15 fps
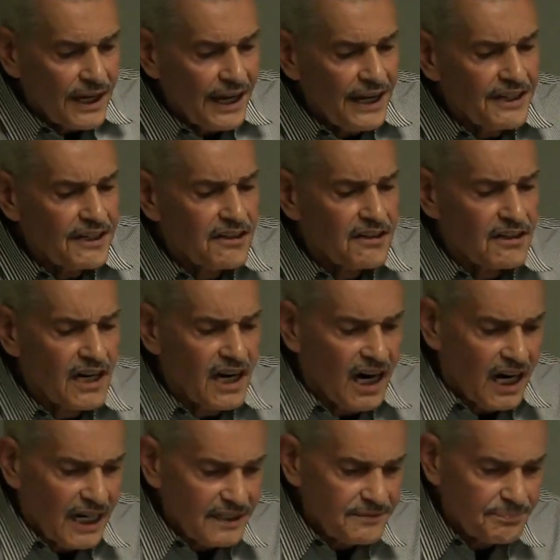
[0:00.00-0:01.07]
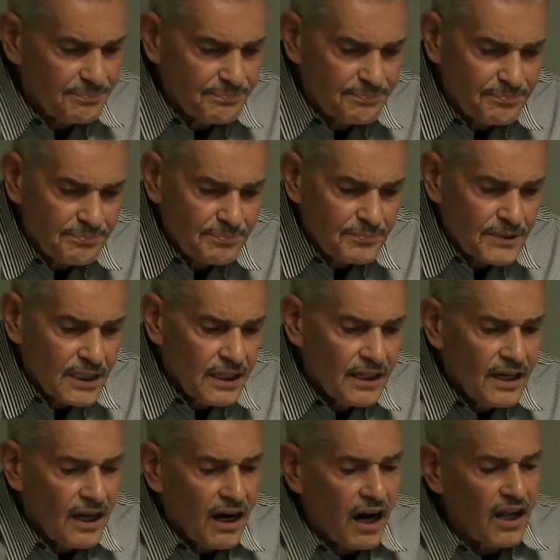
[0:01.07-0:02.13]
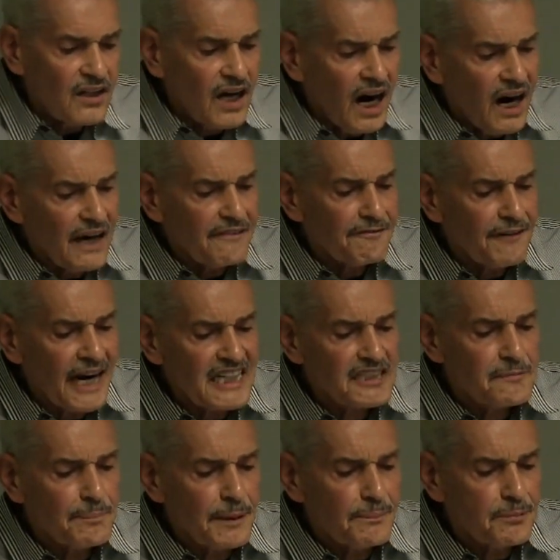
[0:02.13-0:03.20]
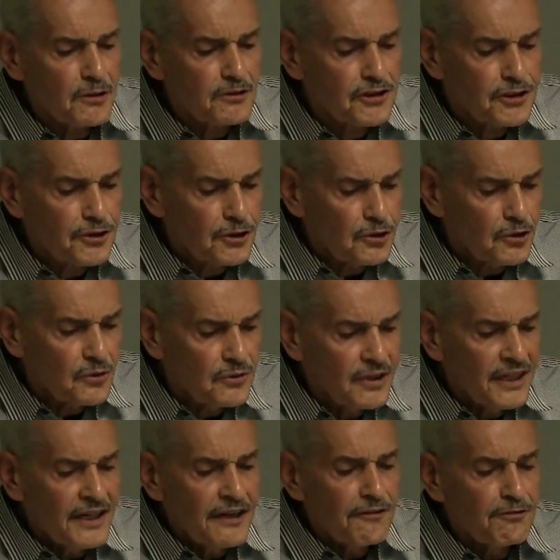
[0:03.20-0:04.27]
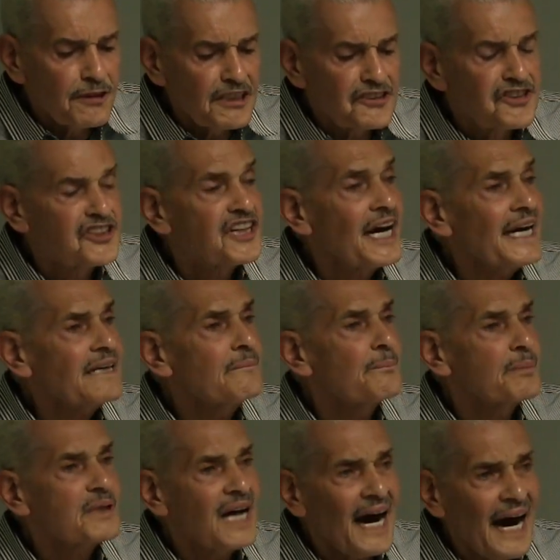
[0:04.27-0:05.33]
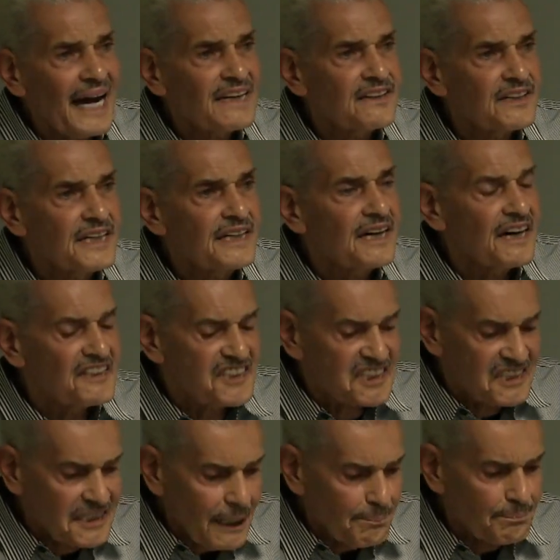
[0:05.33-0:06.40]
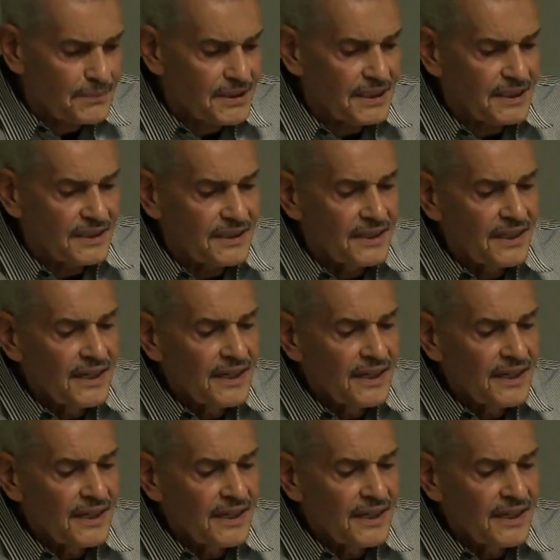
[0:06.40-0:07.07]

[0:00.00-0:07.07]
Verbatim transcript: In the Quran, Allah invites people to reject blindly accepting